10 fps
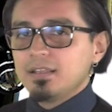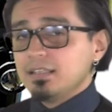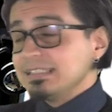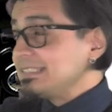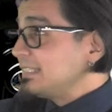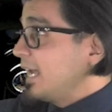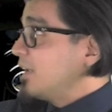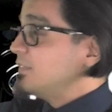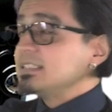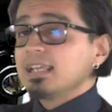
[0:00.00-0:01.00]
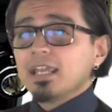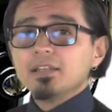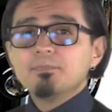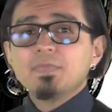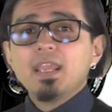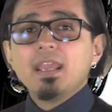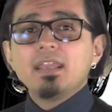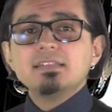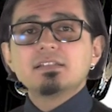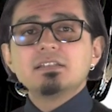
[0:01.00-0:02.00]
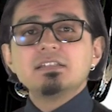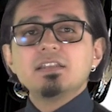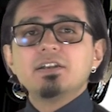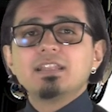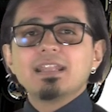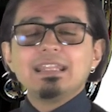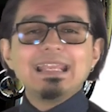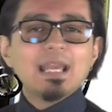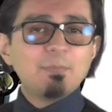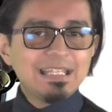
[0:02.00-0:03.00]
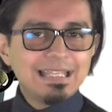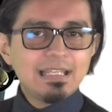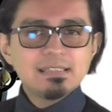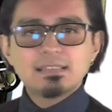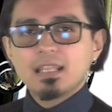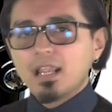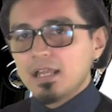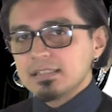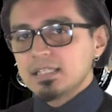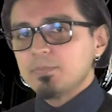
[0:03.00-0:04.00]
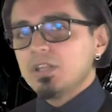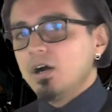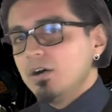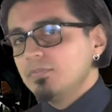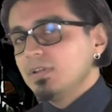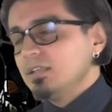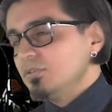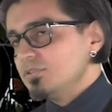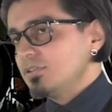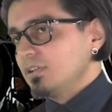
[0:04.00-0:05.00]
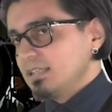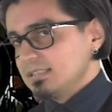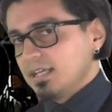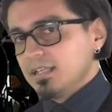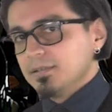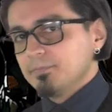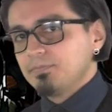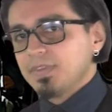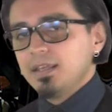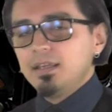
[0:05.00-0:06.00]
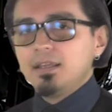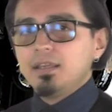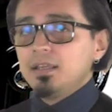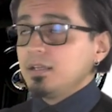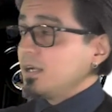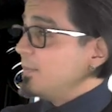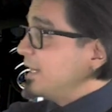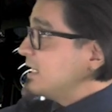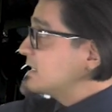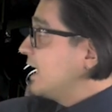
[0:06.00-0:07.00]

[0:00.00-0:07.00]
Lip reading: This style of design is considered the capitalist concept of industrial design. Companies